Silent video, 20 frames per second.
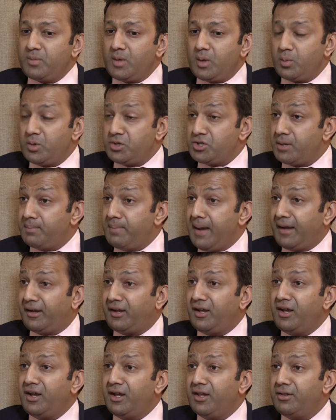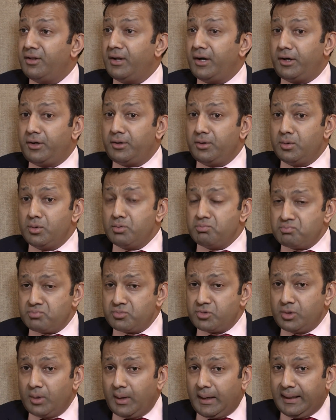which are banking in there to
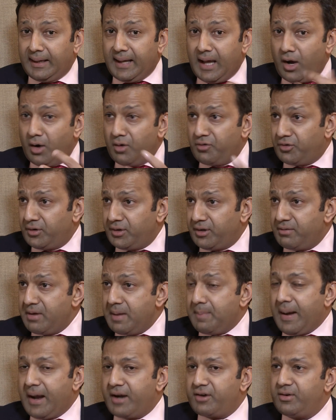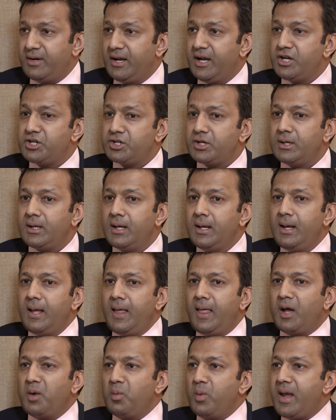allow for the repatriation,
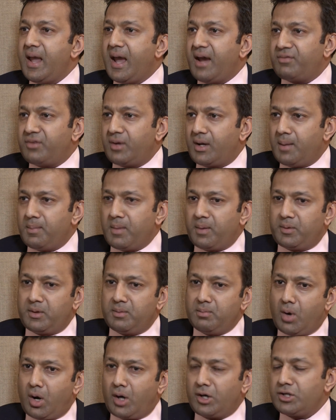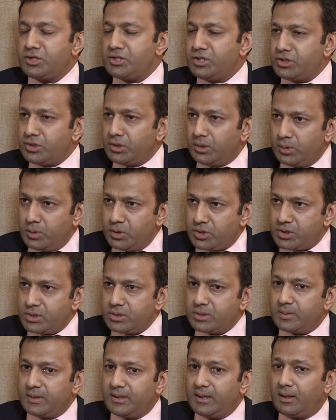and we have to come up with models and
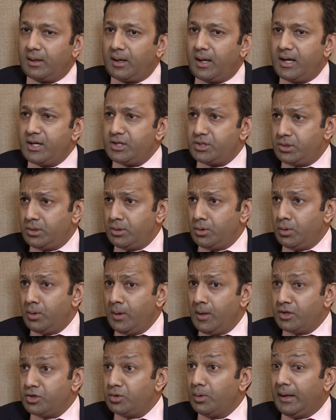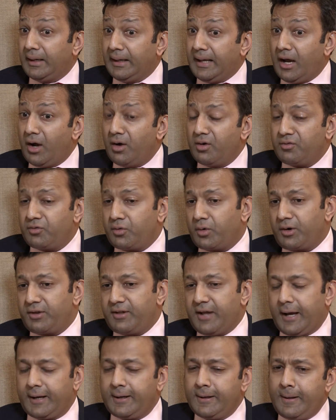solutions with the clients to allow for
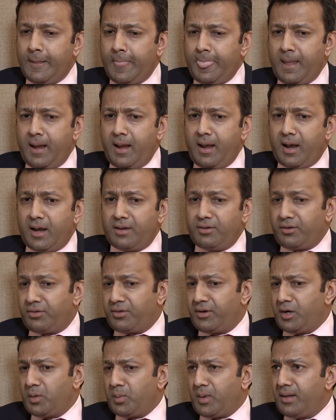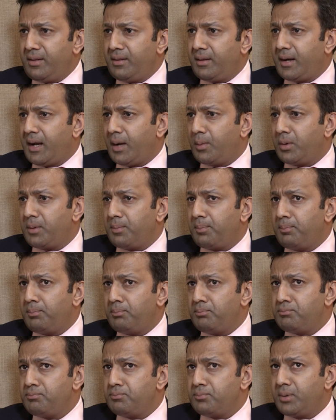that. And the third one that I would
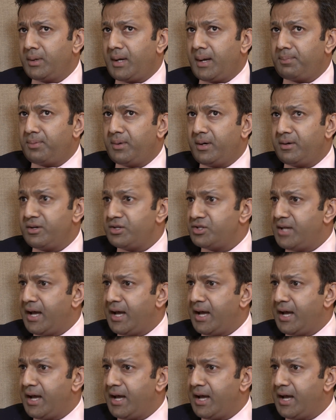put up there is